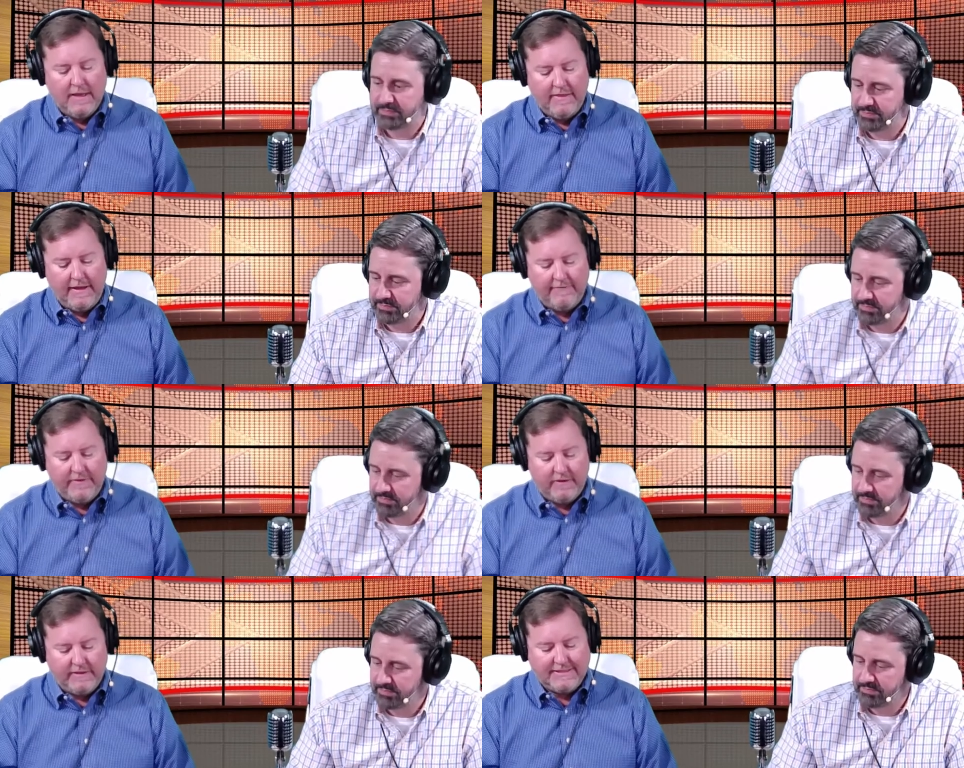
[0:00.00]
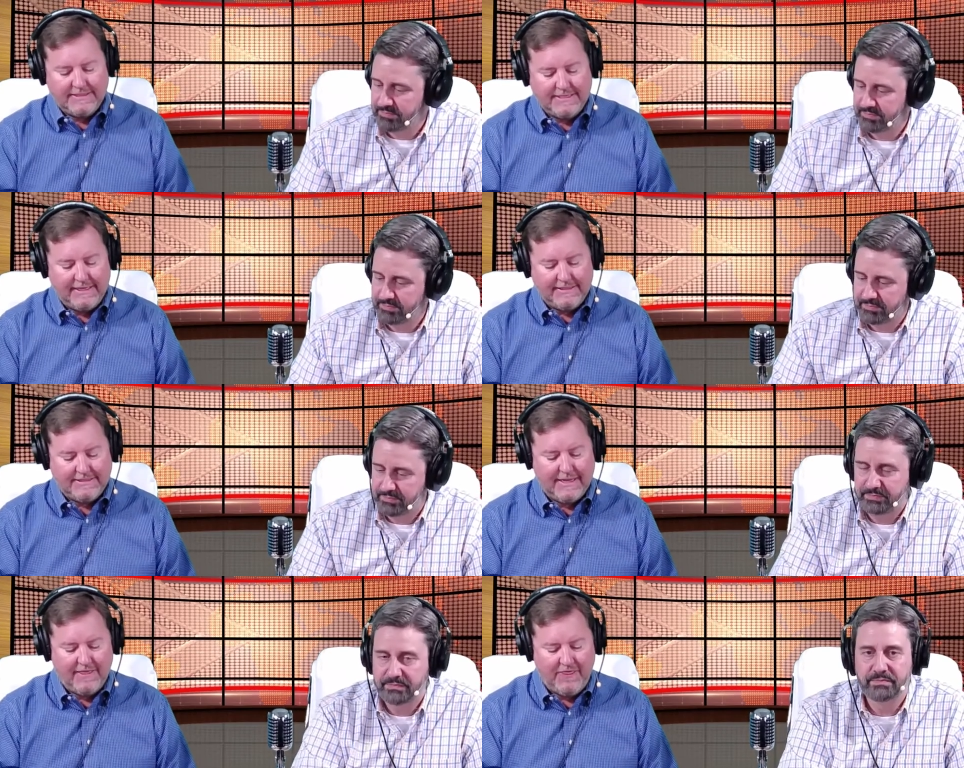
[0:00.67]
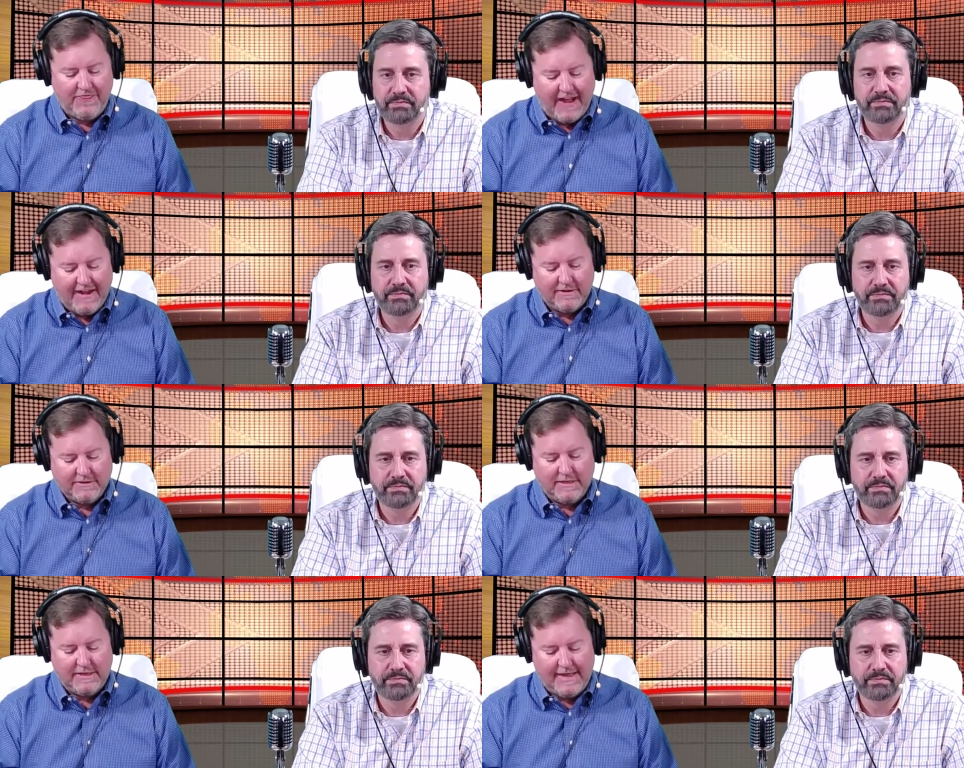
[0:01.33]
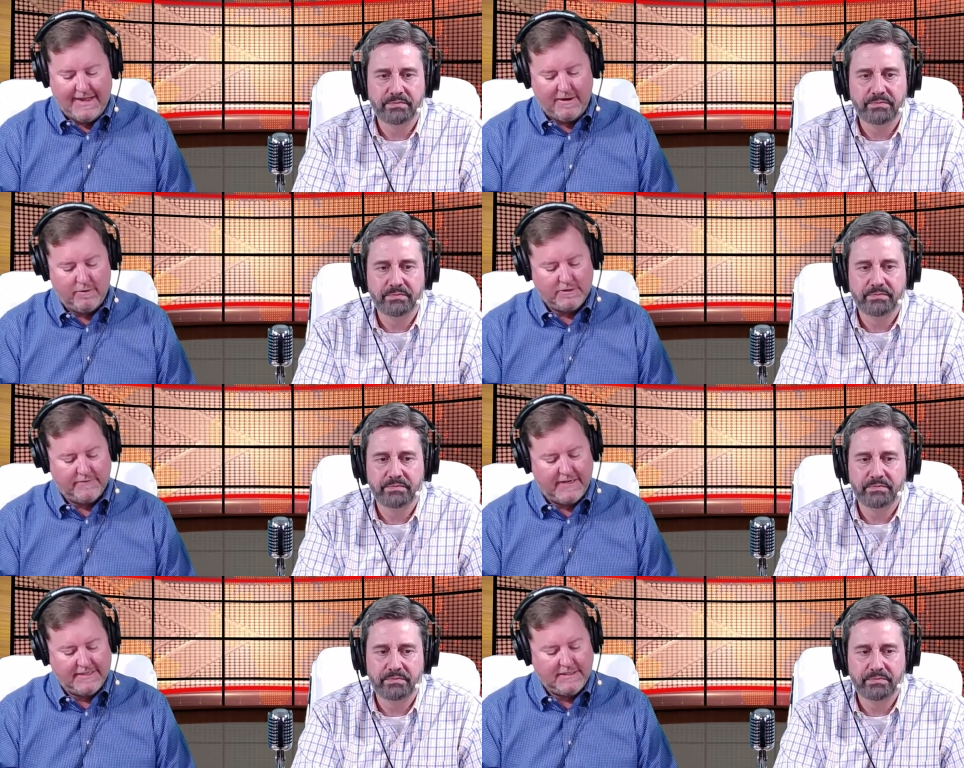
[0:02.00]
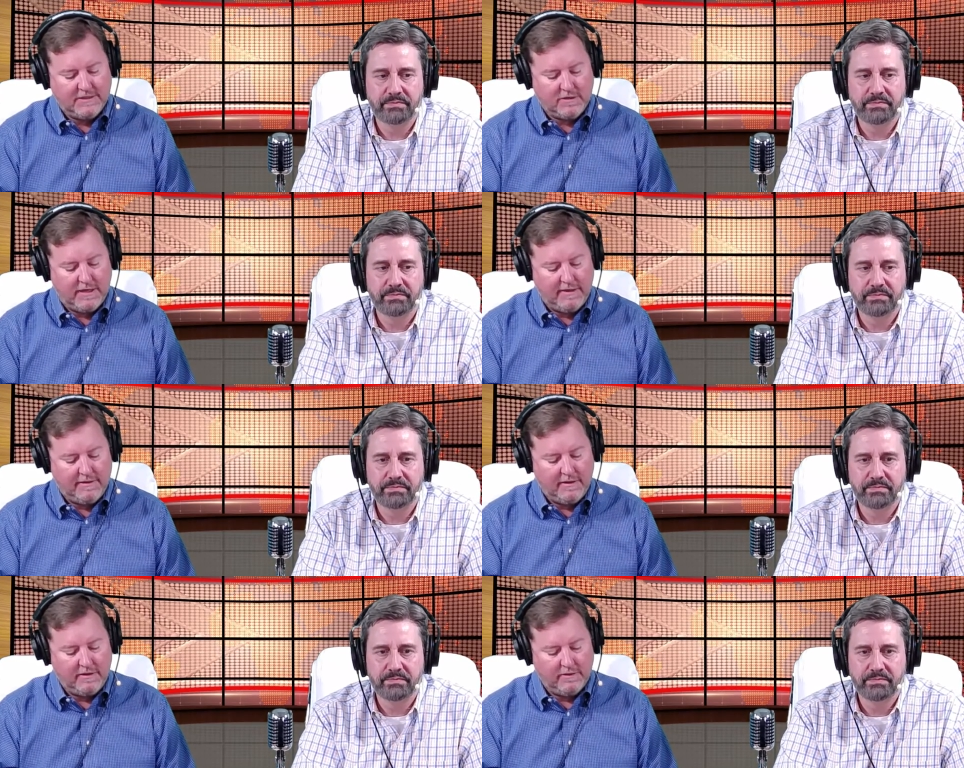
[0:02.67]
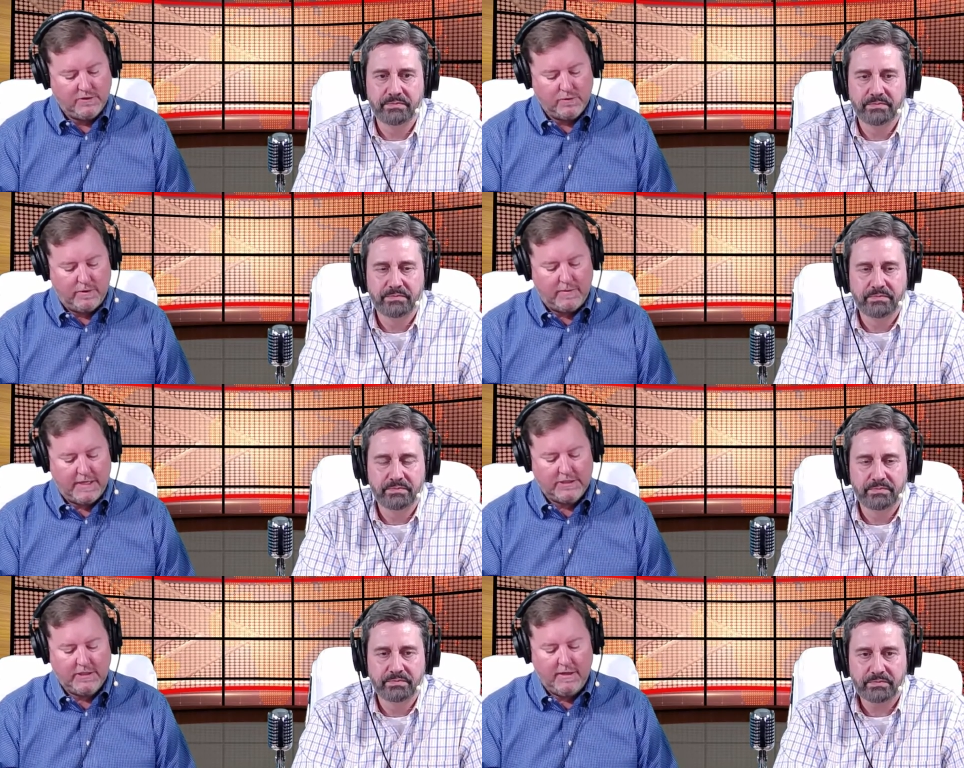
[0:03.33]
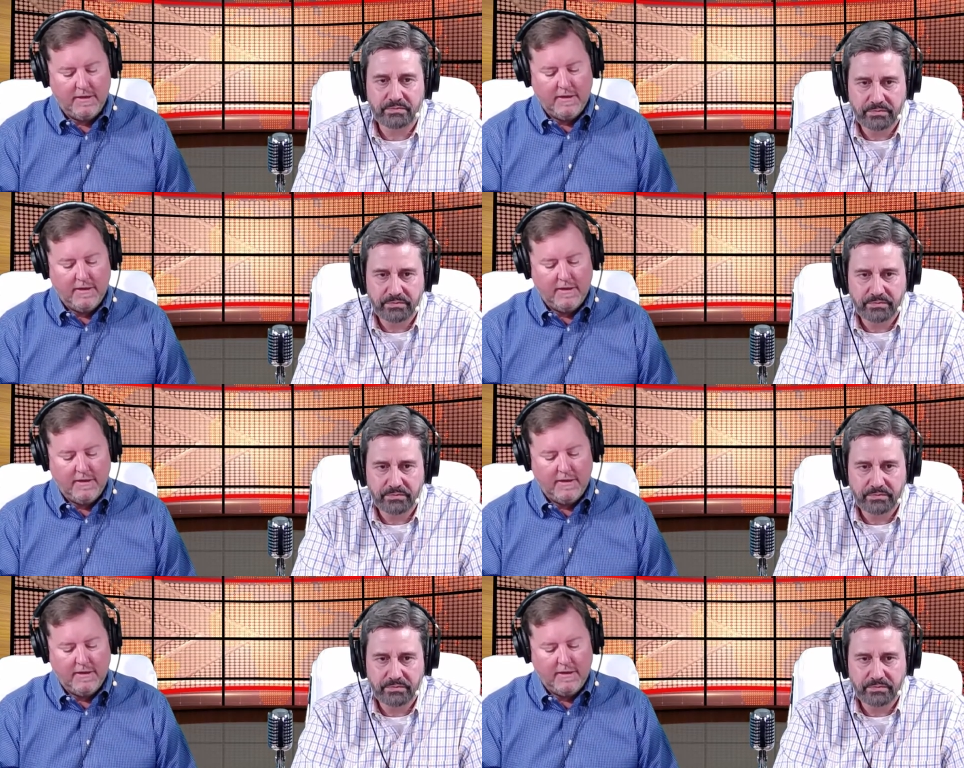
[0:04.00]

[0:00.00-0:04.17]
Speaker 1: They have nearly six thousand hours of I T training that you'll enjoy watching.